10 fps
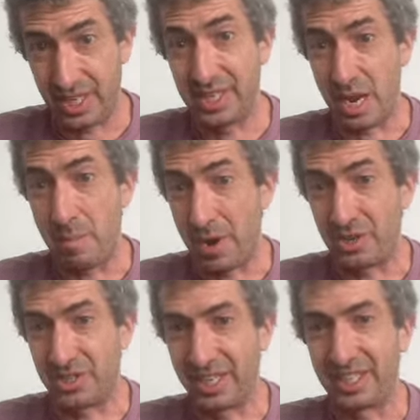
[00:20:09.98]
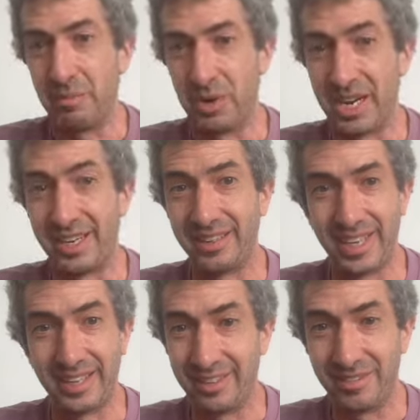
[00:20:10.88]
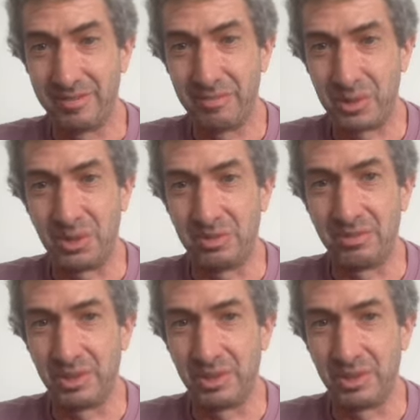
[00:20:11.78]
better second brain than sort of